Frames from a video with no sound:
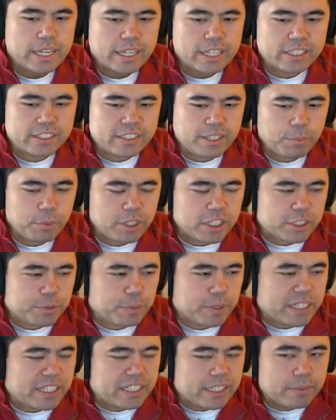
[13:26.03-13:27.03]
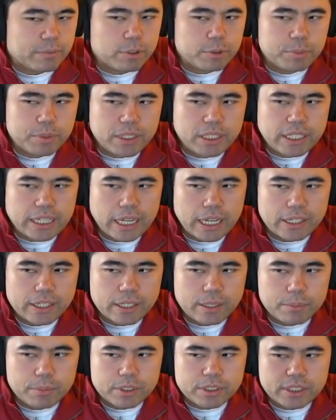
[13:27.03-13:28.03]
Can someone explain Nymn to me? Yeah,
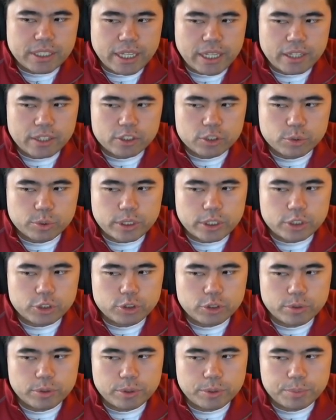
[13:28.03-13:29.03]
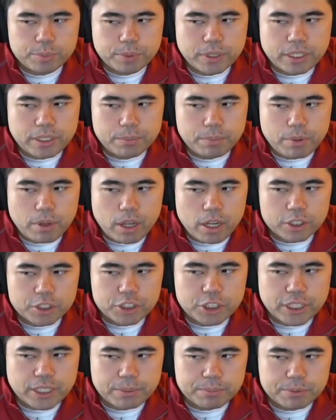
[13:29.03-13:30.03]
Nymn is a, a Swedish streamer He played in
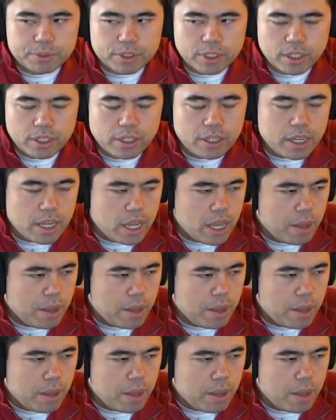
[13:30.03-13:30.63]
PogChamps, uh,